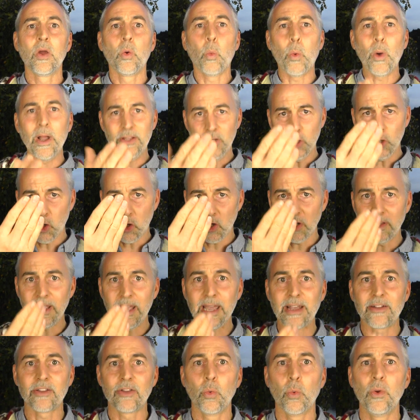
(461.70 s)
when you
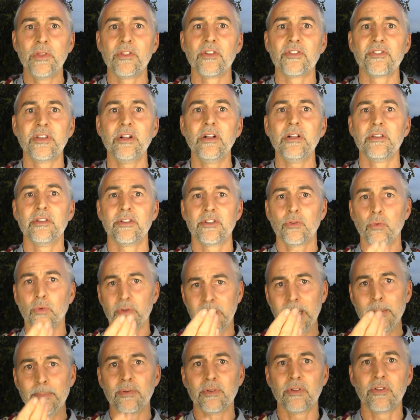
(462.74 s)
connect with the stillness, what
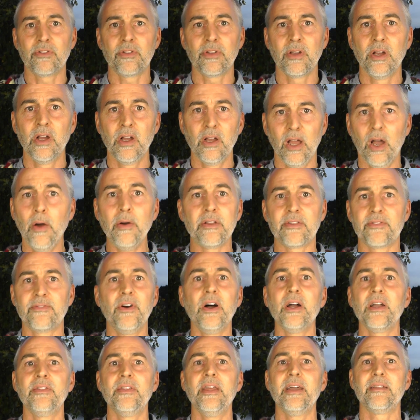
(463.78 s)
happens? Oh, it's
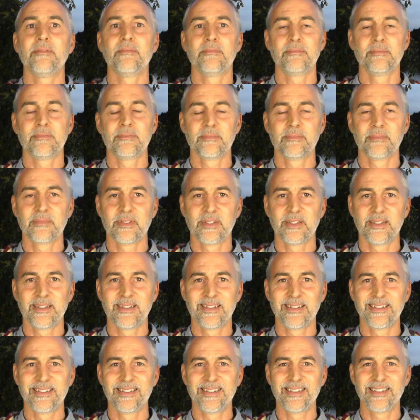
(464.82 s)
fine then.
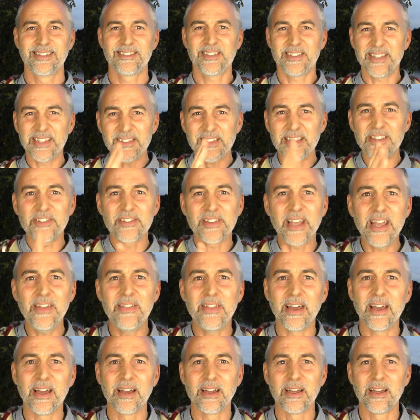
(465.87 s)
So then stay
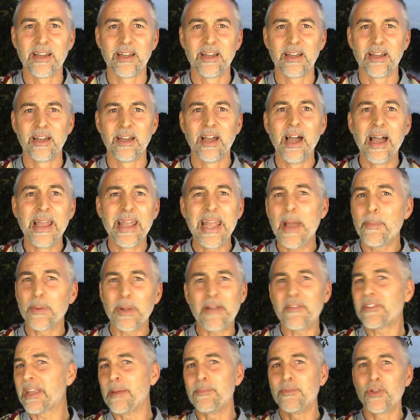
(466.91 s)
there. Yeah, but I
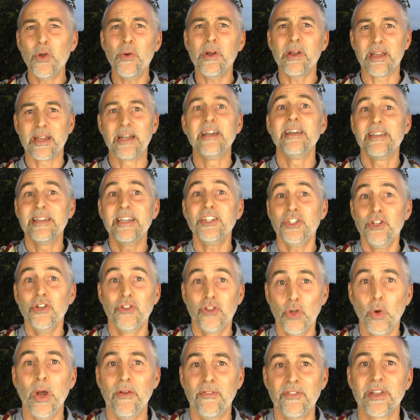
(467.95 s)
have to keep doing it. Yes, you
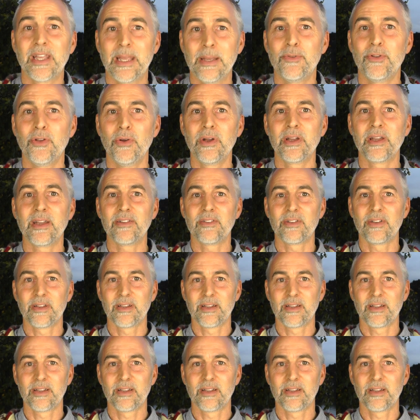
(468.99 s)
do have to keep doing it.